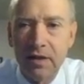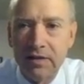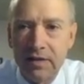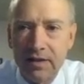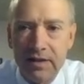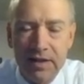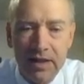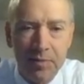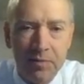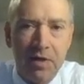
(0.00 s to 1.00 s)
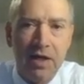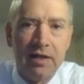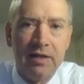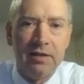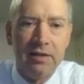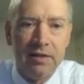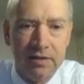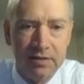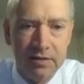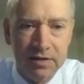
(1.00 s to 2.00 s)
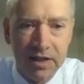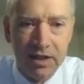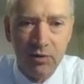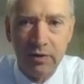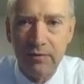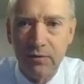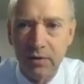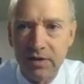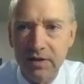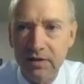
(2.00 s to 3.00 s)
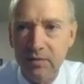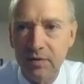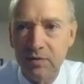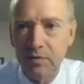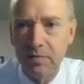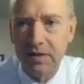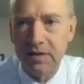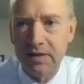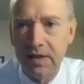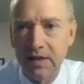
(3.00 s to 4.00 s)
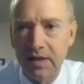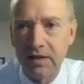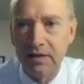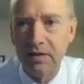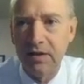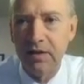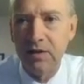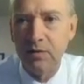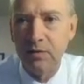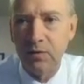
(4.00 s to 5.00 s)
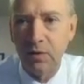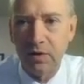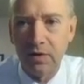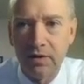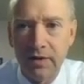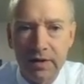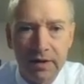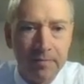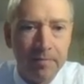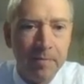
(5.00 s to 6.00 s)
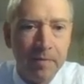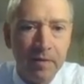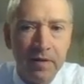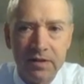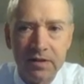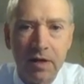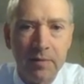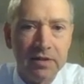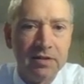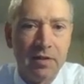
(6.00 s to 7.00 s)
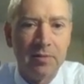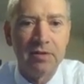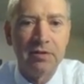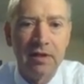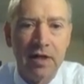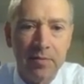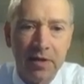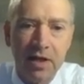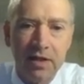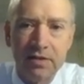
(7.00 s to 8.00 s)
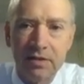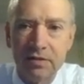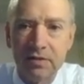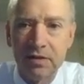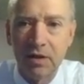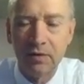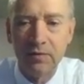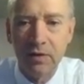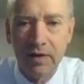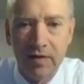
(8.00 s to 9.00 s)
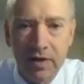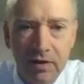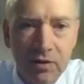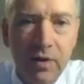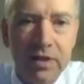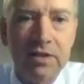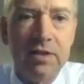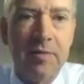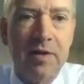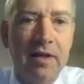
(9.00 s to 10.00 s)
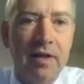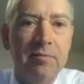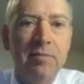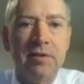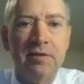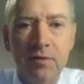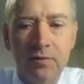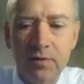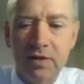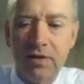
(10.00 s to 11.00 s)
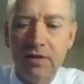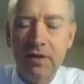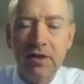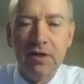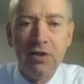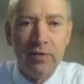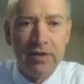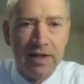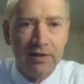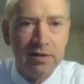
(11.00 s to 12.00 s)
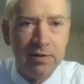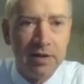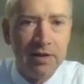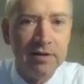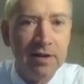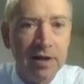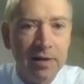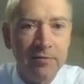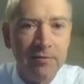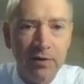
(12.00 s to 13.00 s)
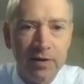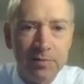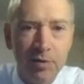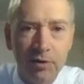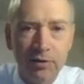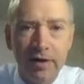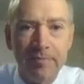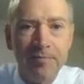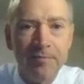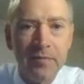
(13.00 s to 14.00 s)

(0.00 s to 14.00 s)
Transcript: A date to keep in mind is January 14th, which will be the deadline for this coming summer's applications. So if you have any other questions about that, please feel free to reach out to me for this program.